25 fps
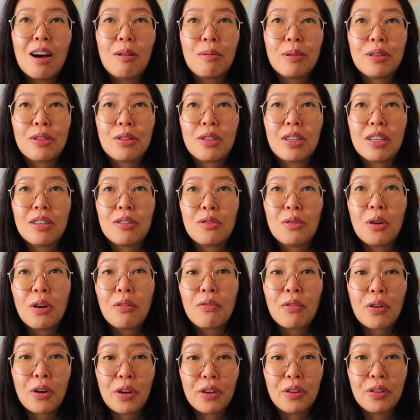which is
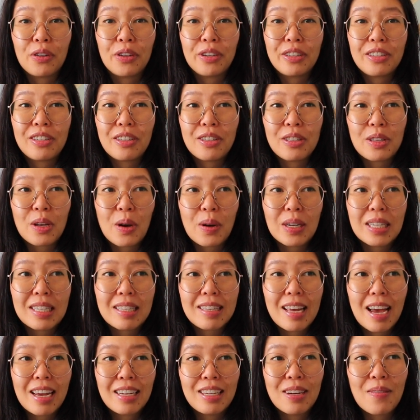not very good. So I
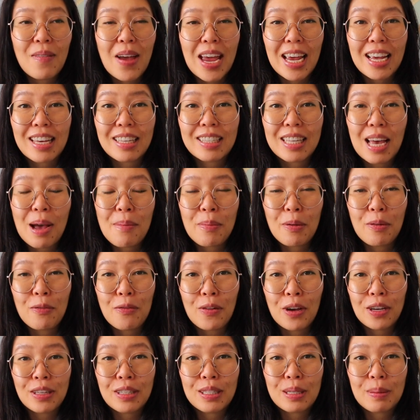decided to make a sample
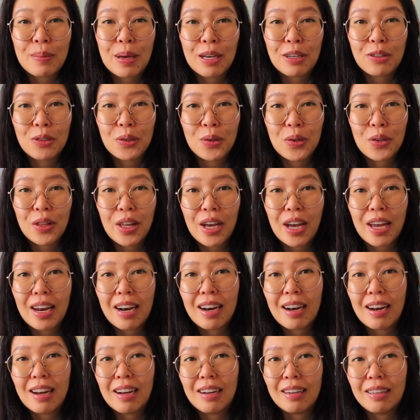first to make sure
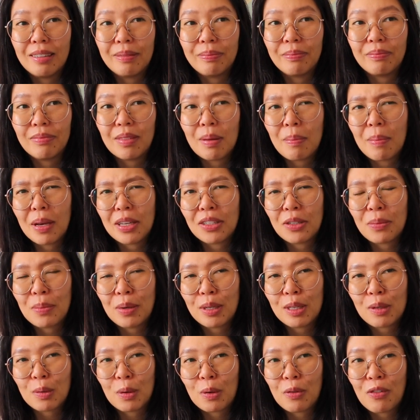that the
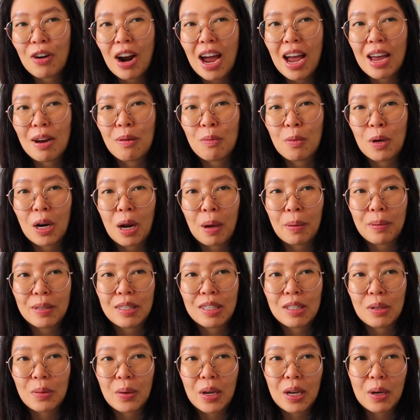measurements were right and what I
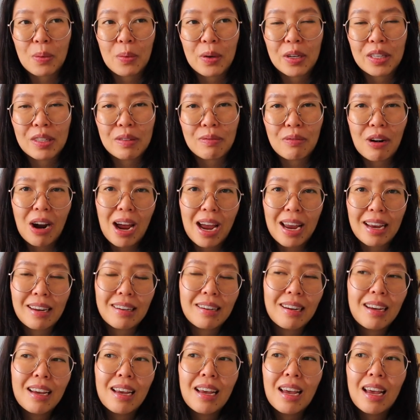was doing was
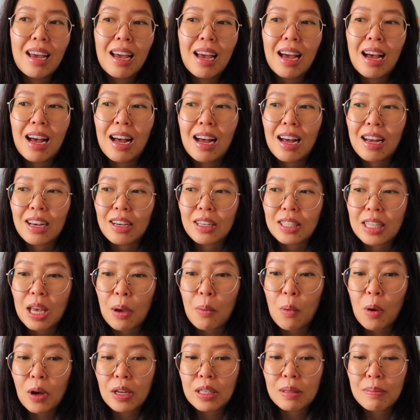right, because
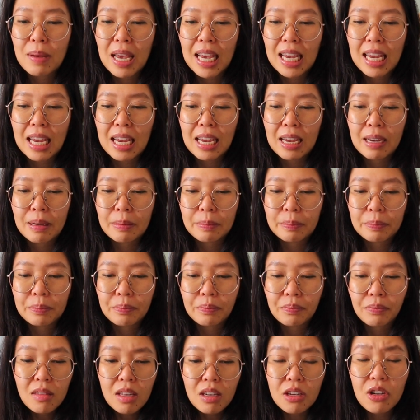I was making,
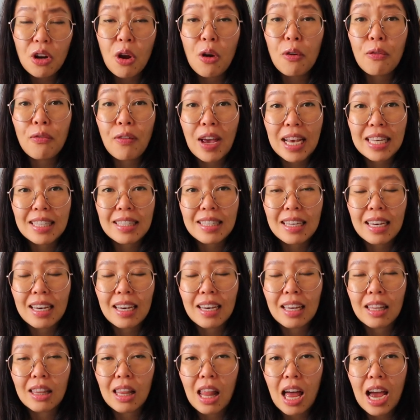you know,
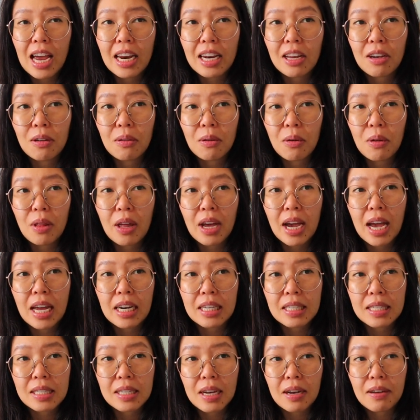facing and lining and all that
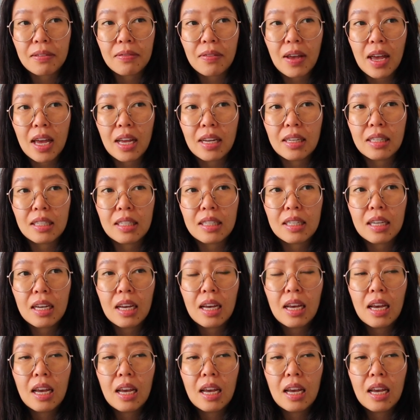kind of stuff, and